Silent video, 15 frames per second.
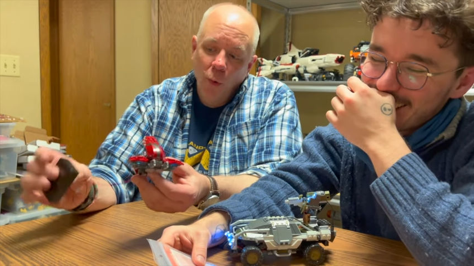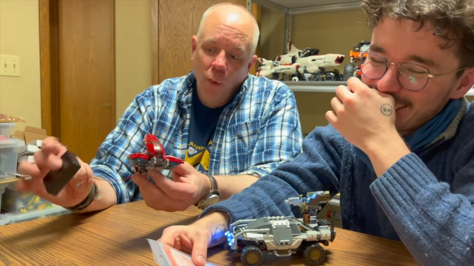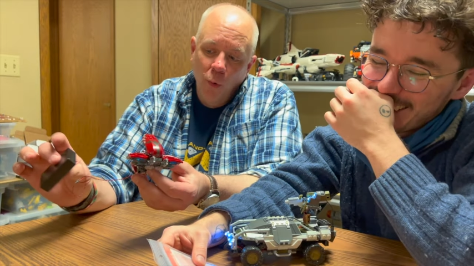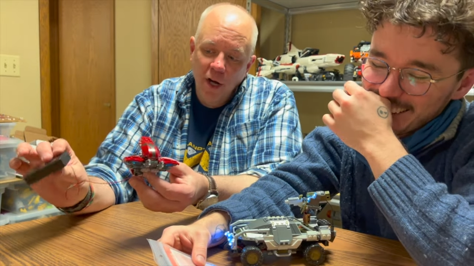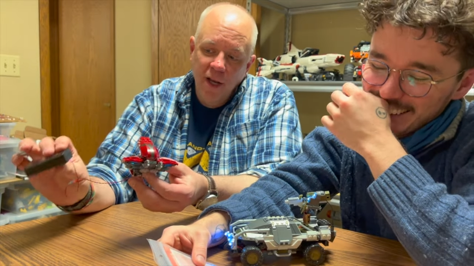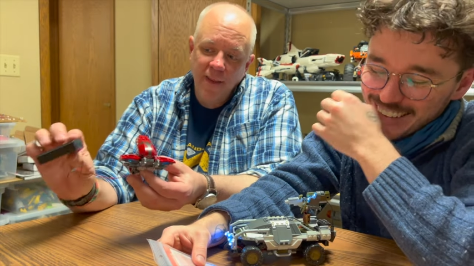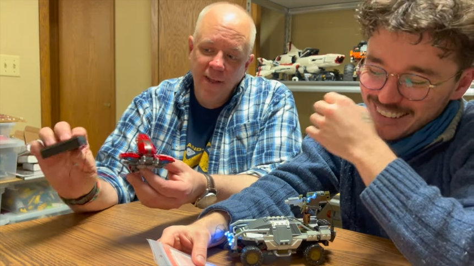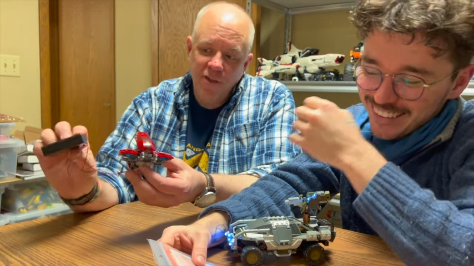
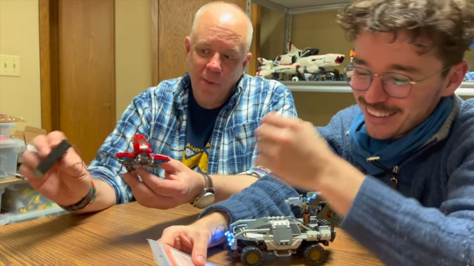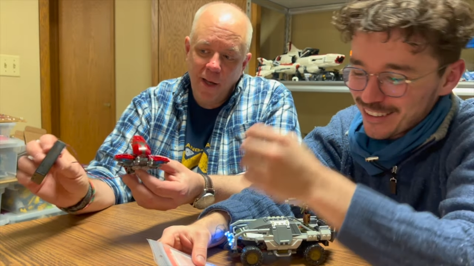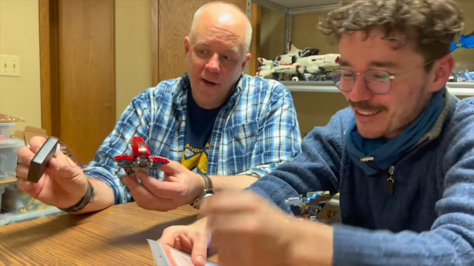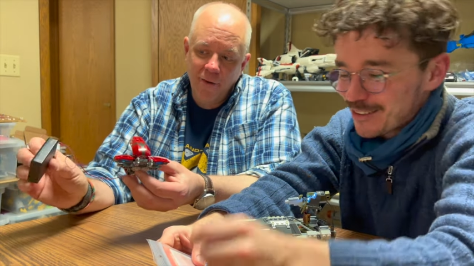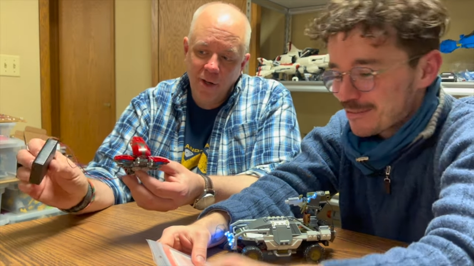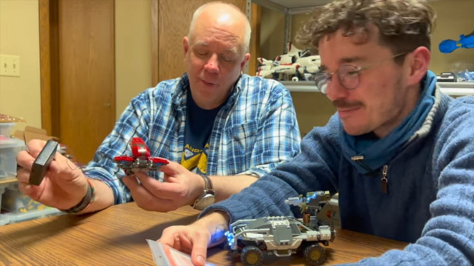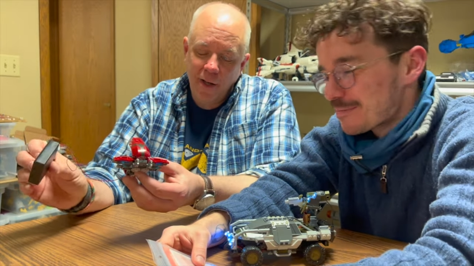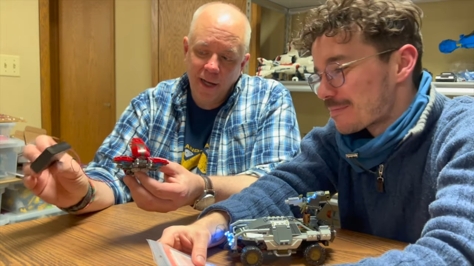Speaker 1: one of these
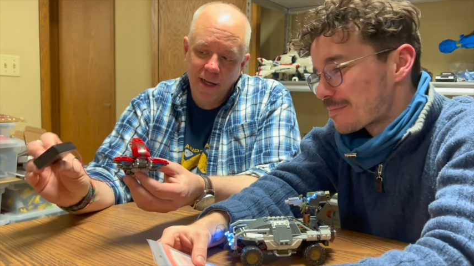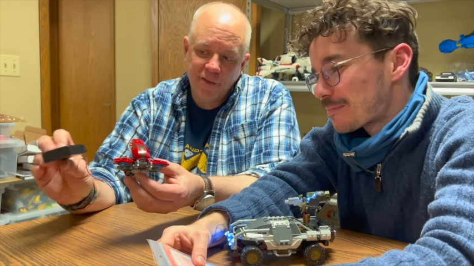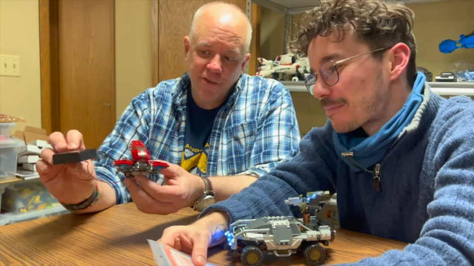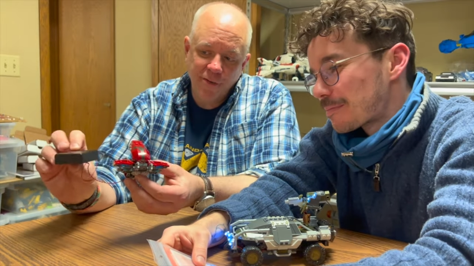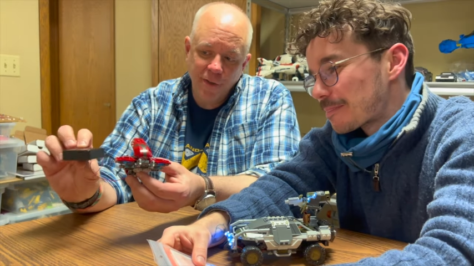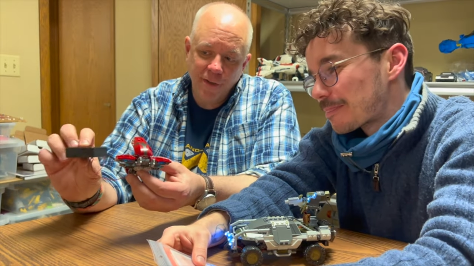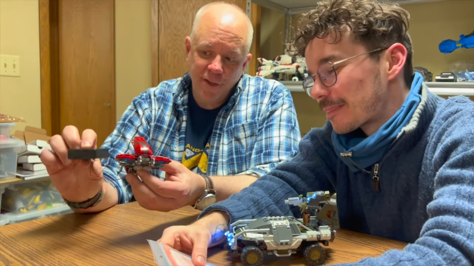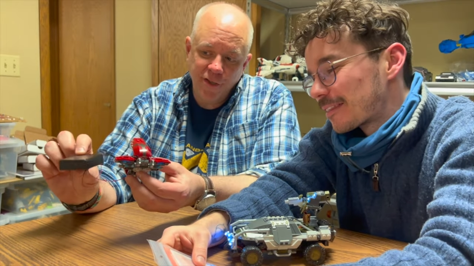battery packs
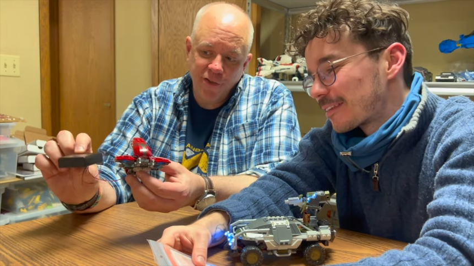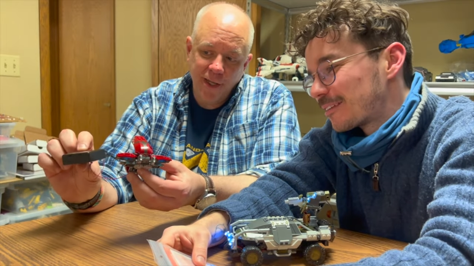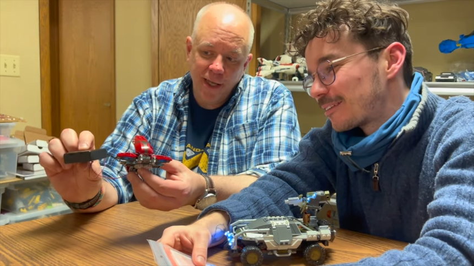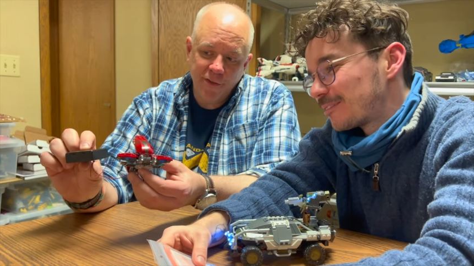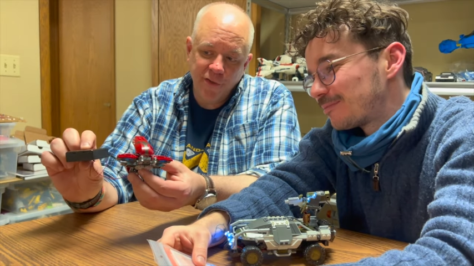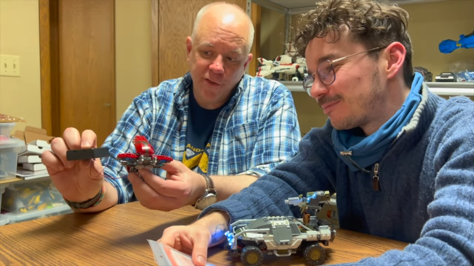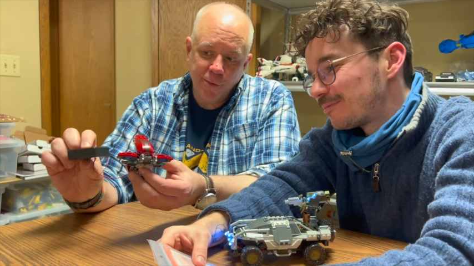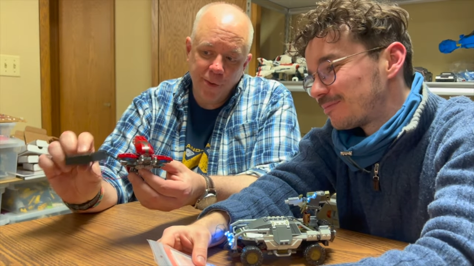just
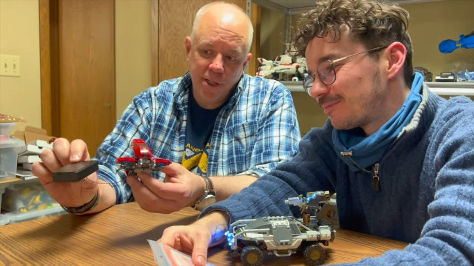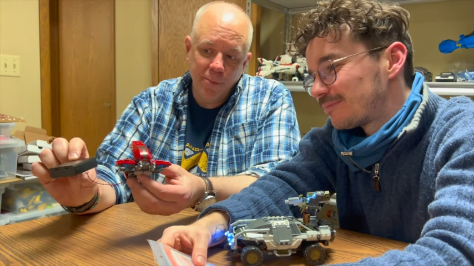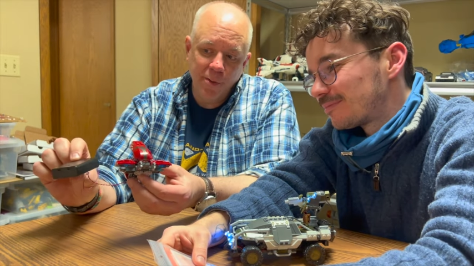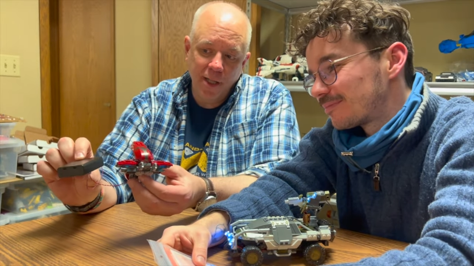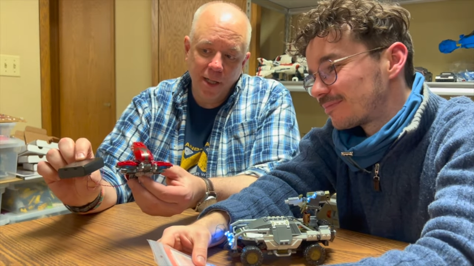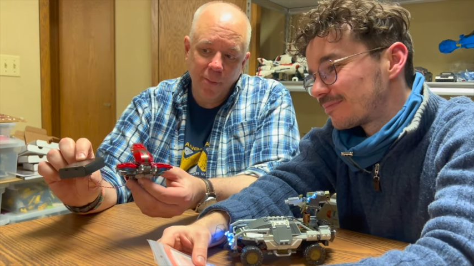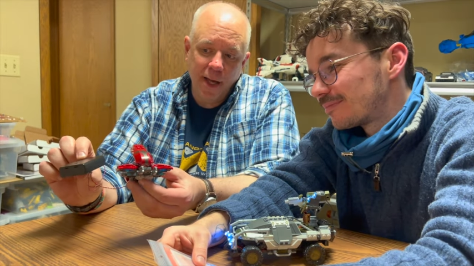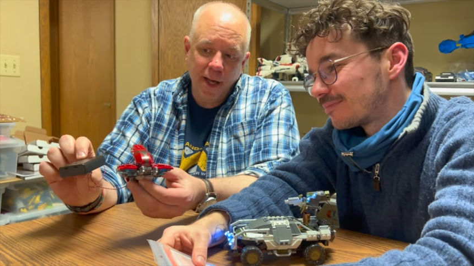has three
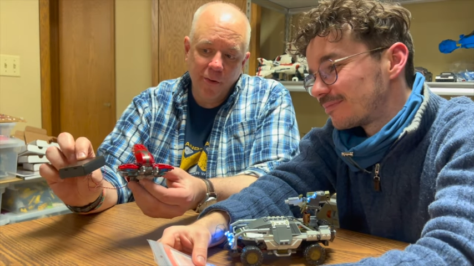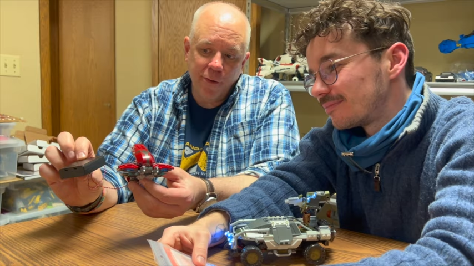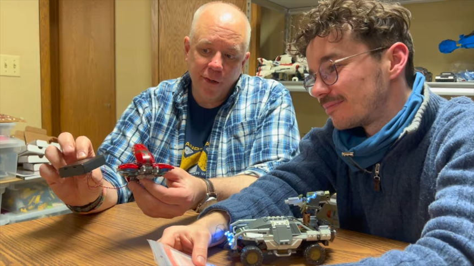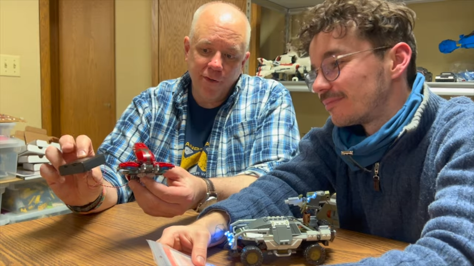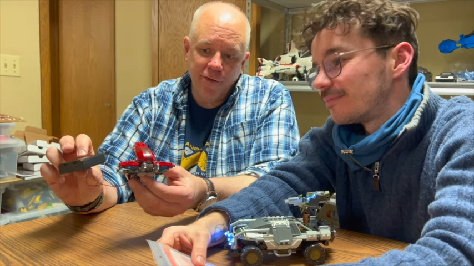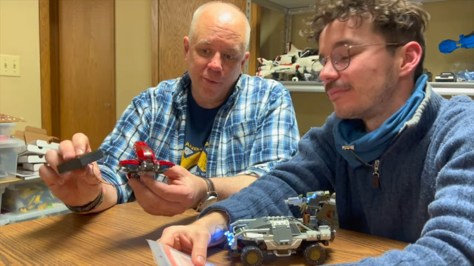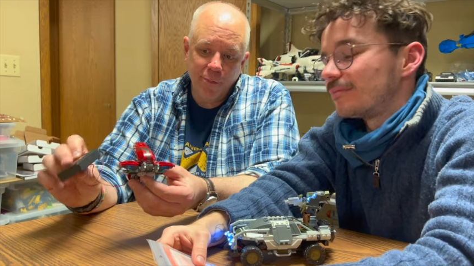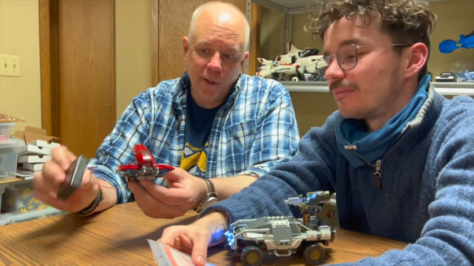AA
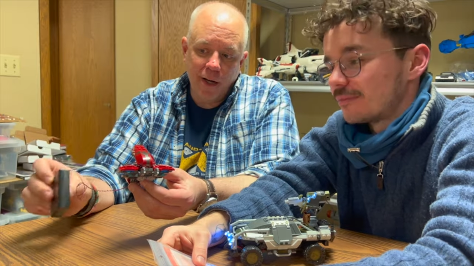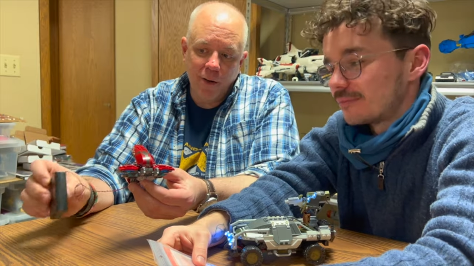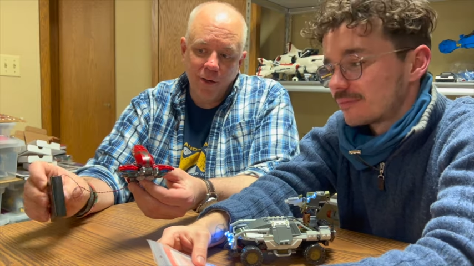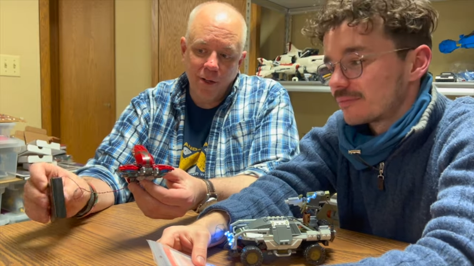batteries, mm. will power